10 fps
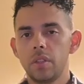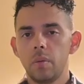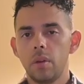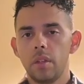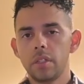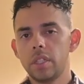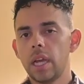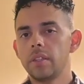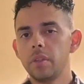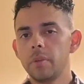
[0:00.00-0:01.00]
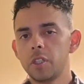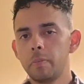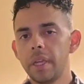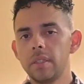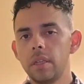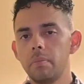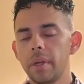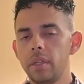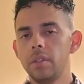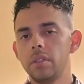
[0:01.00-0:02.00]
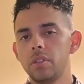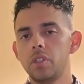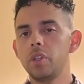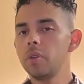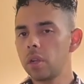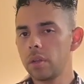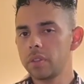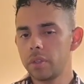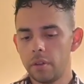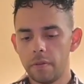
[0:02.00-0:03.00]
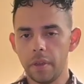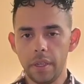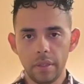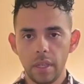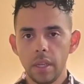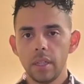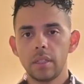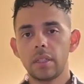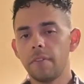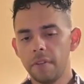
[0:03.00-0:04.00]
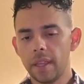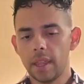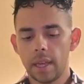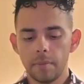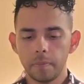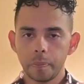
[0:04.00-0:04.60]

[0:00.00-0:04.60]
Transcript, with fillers: to where there's not too much spacing but not too close to your face, stuff like that.